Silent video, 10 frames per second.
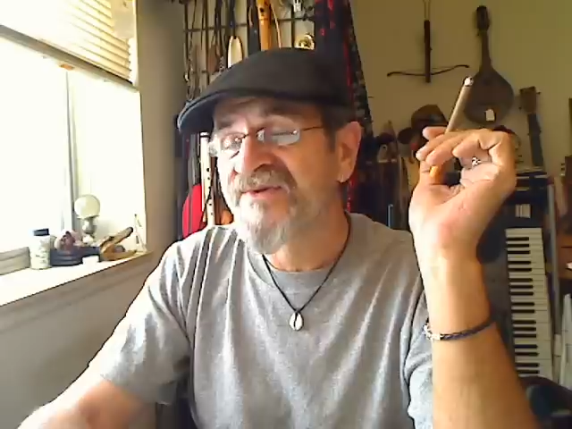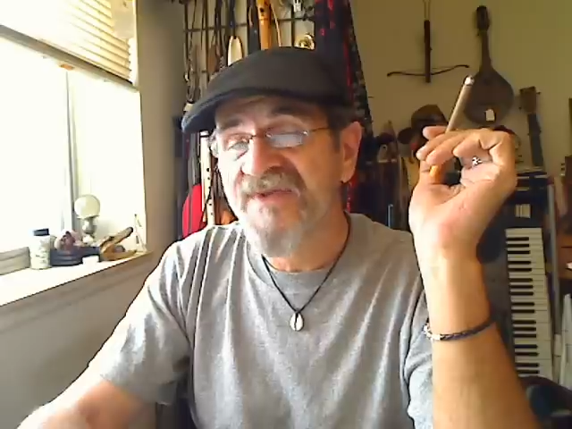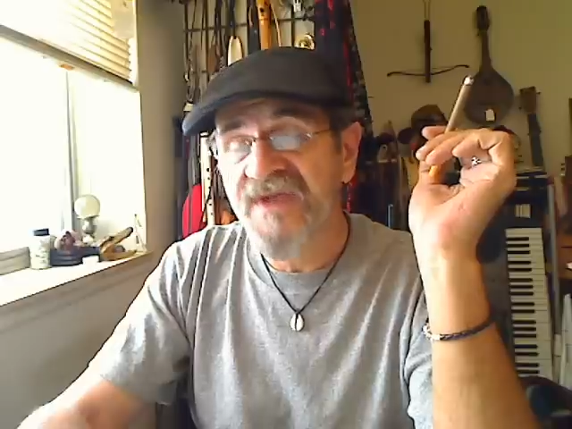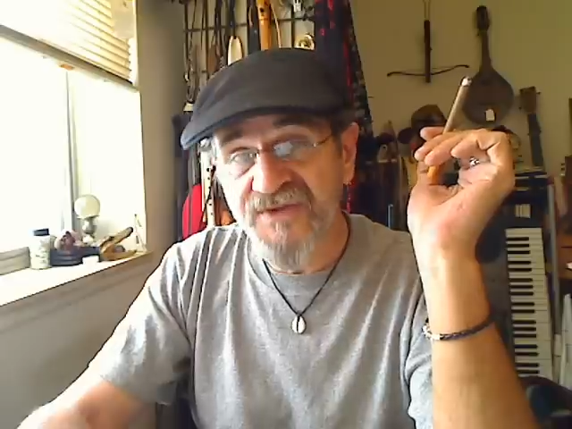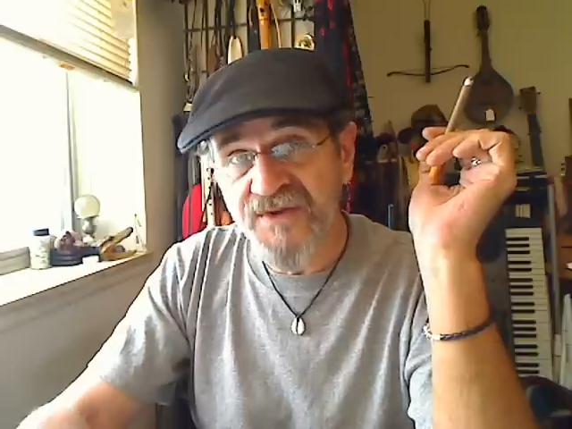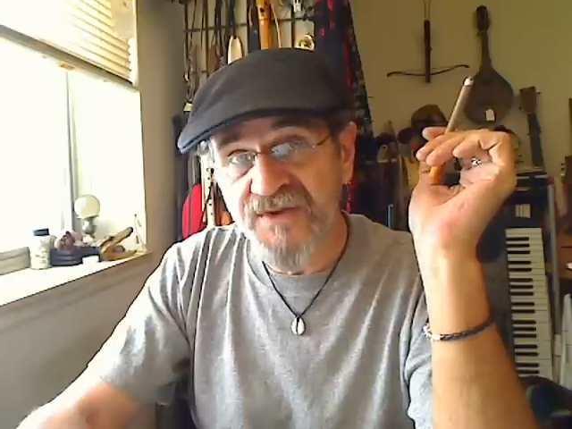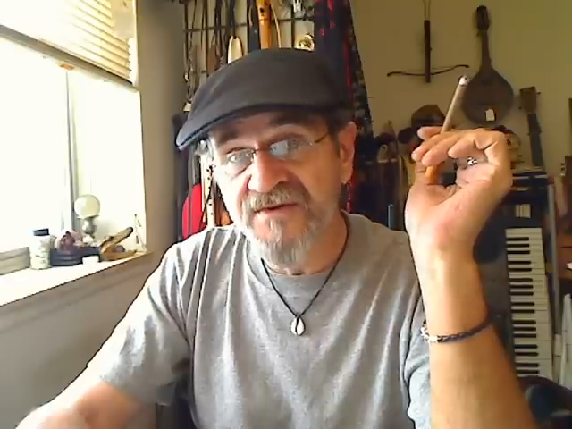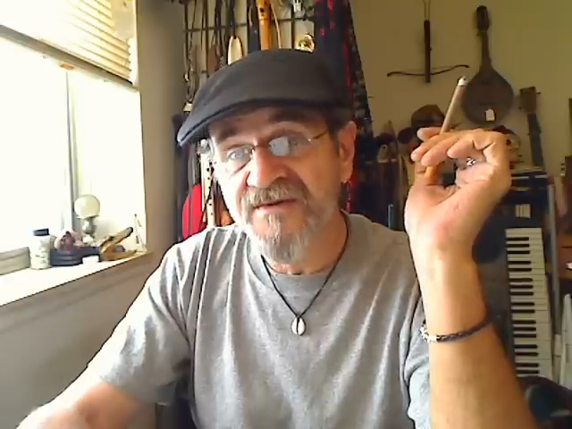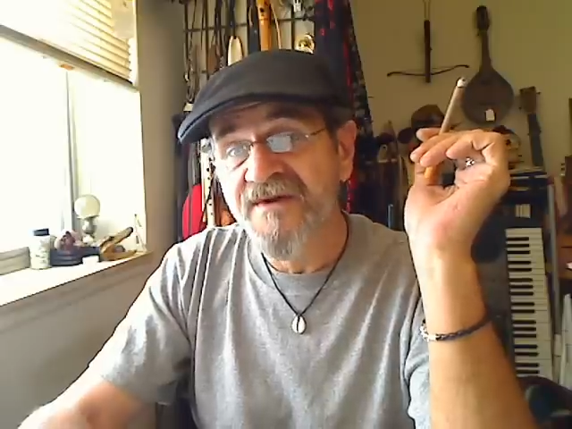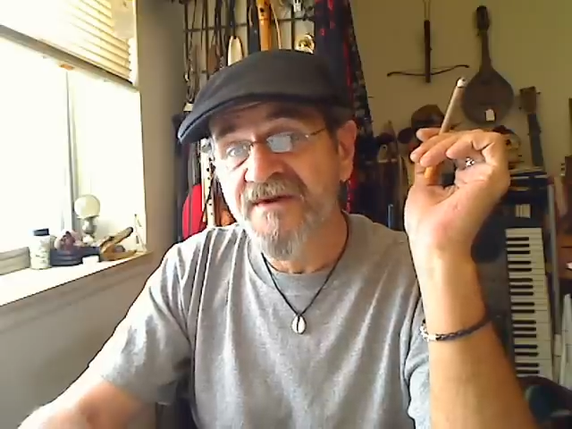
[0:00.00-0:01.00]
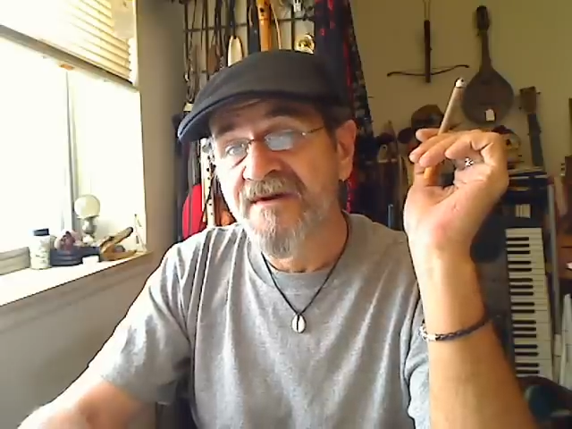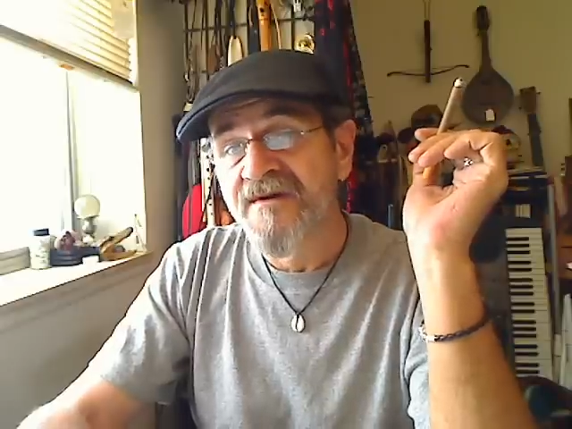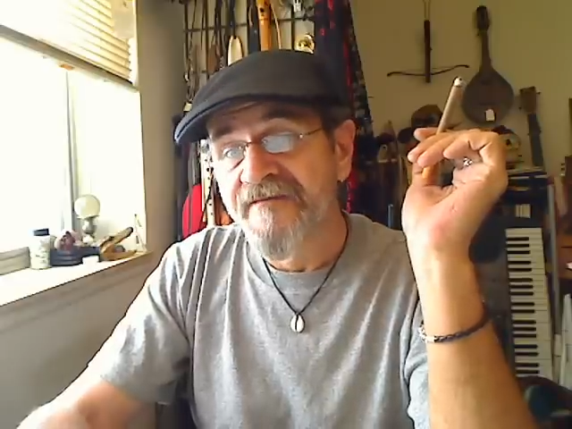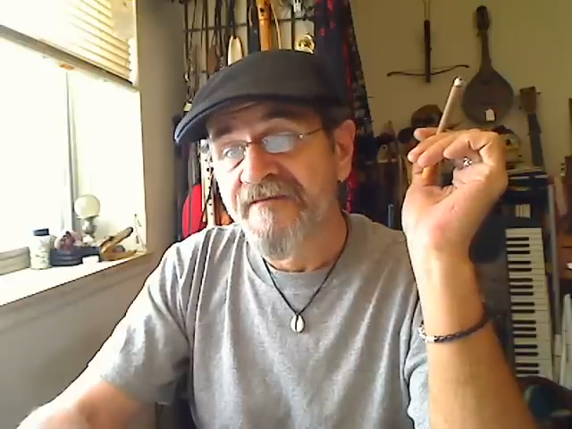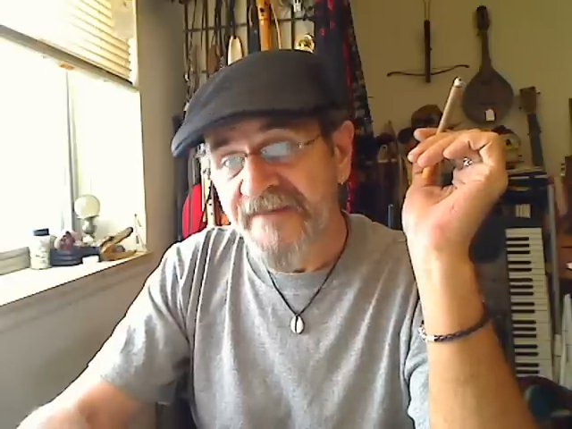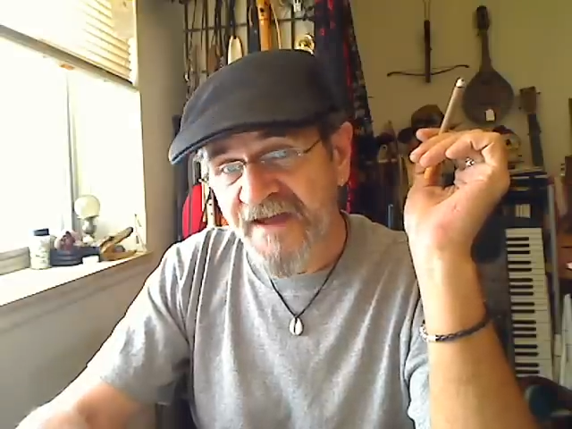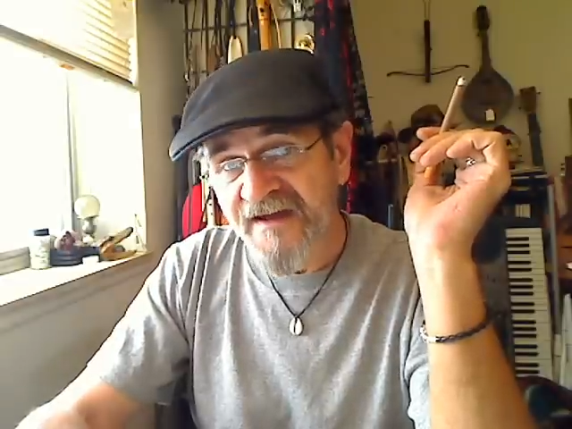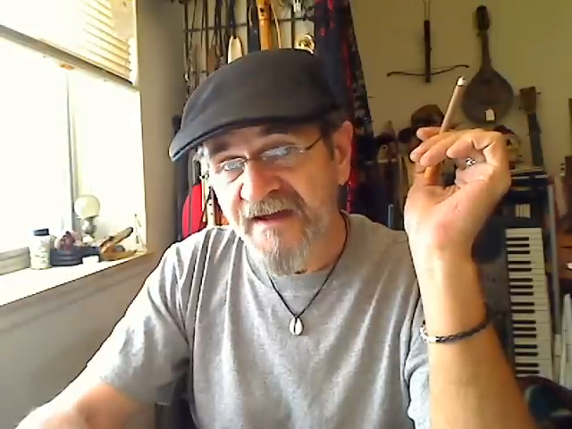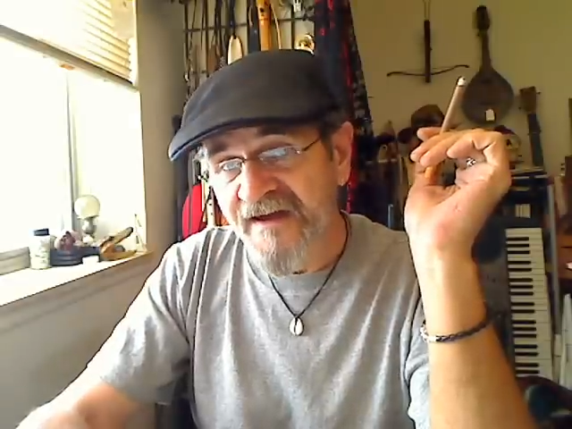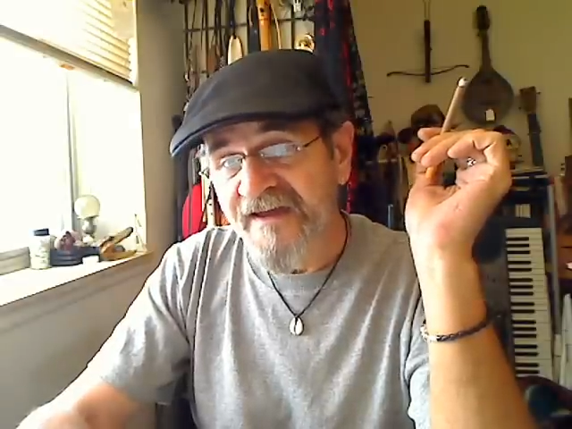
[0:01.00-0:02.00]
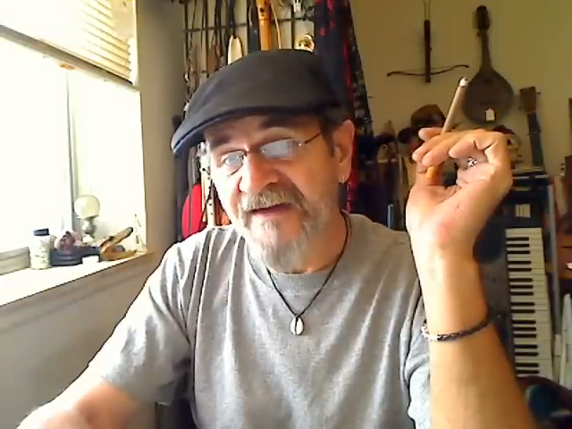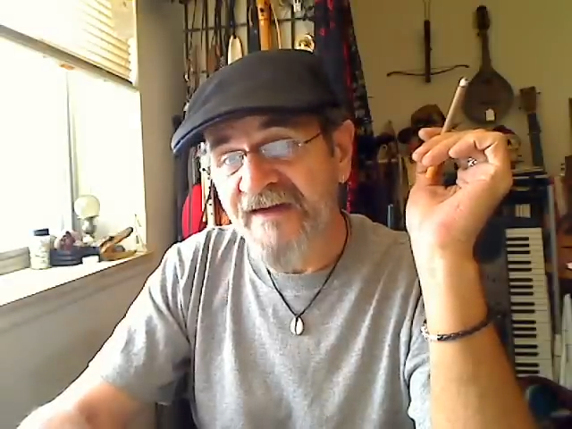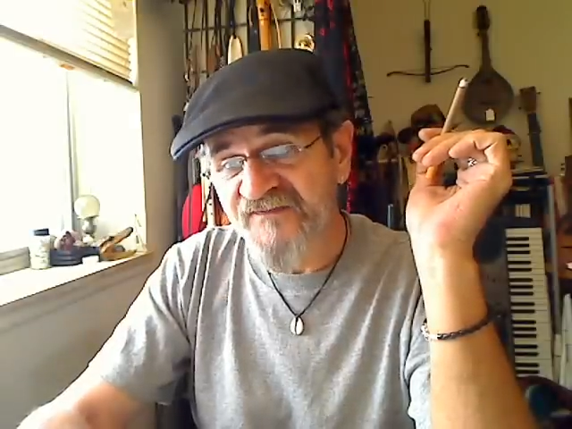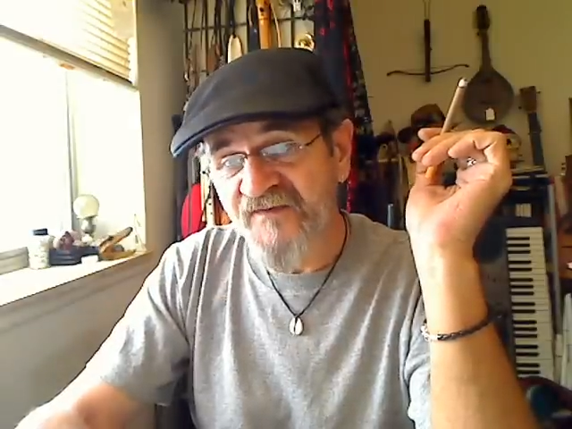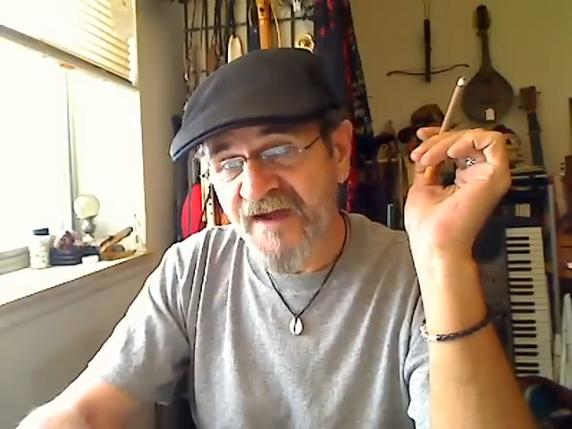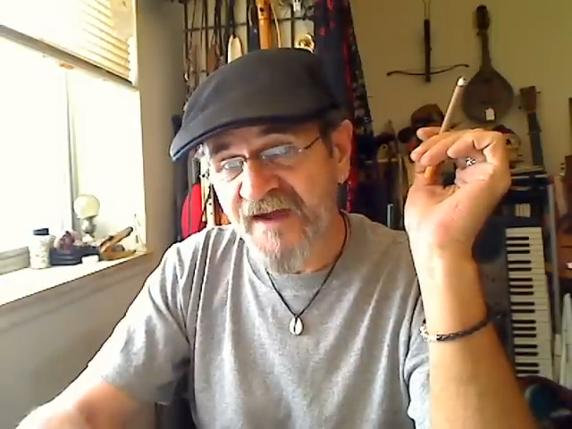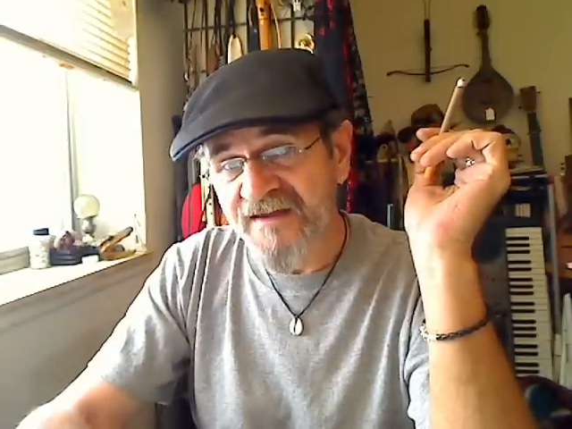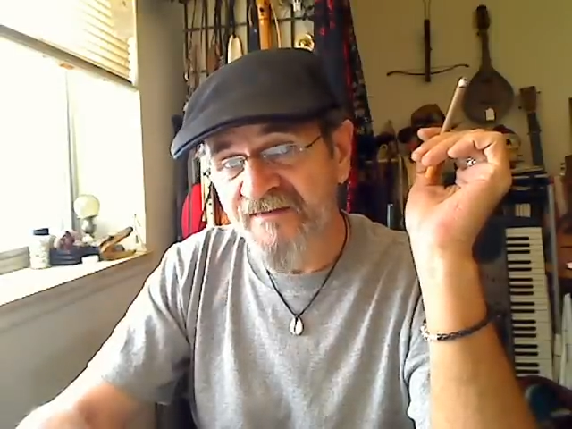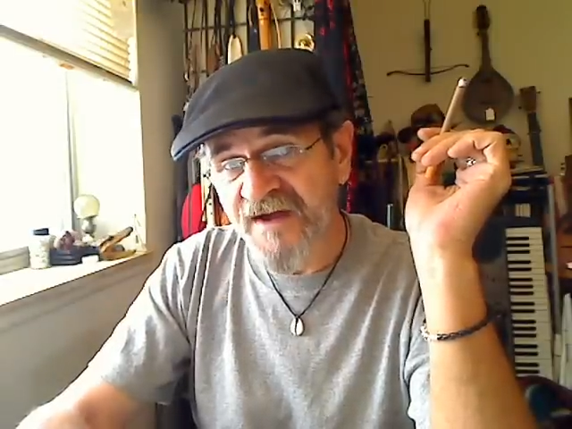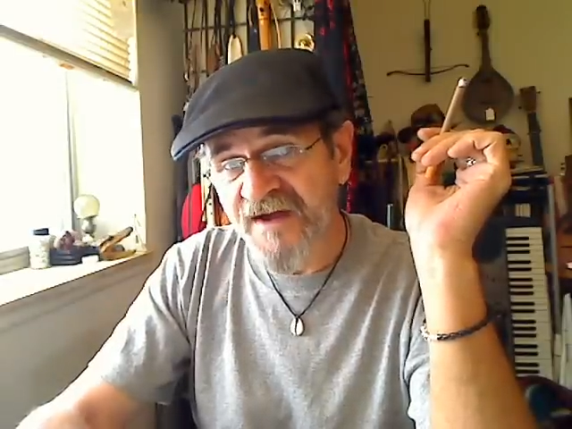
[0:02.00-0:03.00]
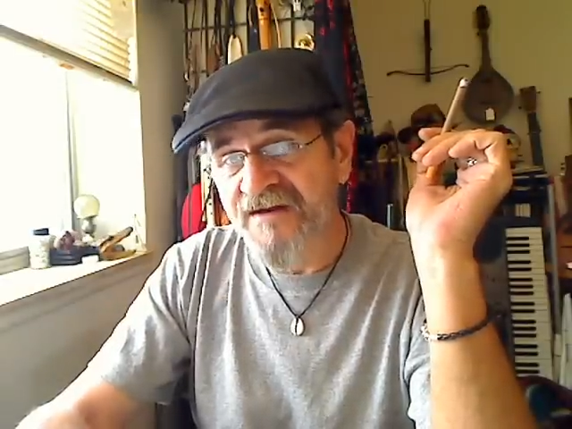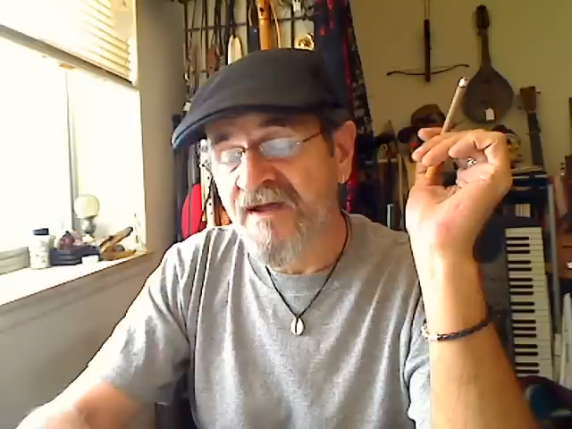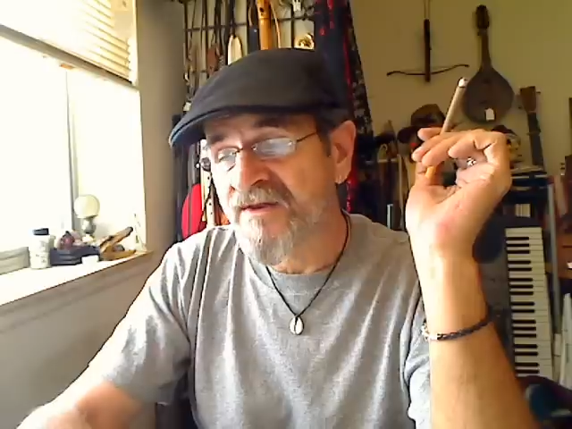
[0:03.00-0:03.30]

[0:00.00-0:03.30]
stay tuned. I haven't forgotten about it.